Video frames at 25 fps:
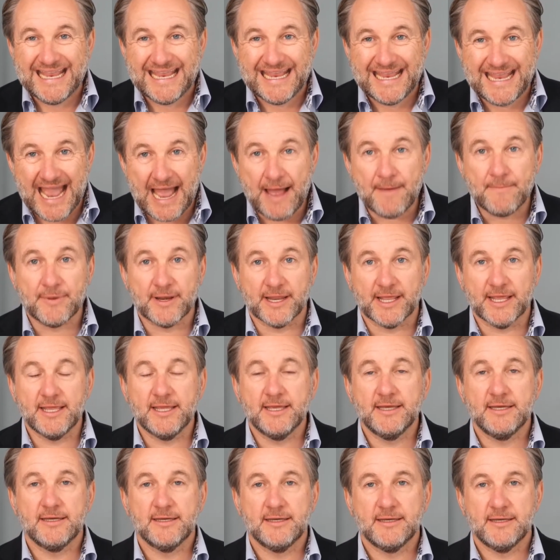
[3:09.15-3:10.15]

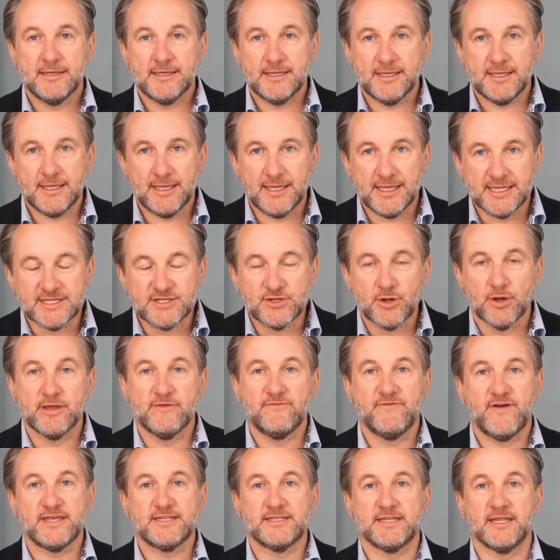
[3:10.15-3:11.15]
Gambling is not
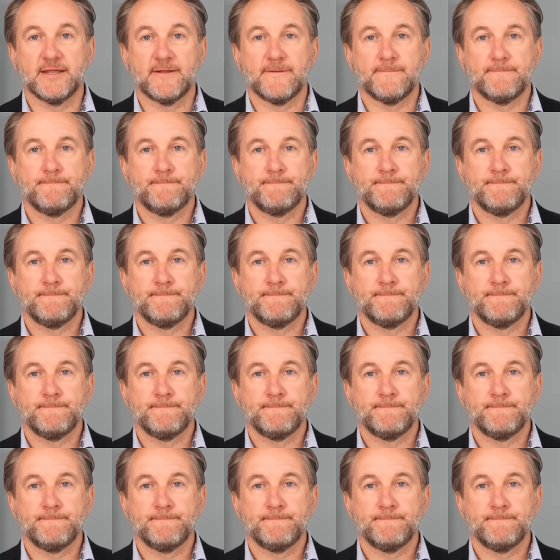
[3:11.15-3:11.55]
investing.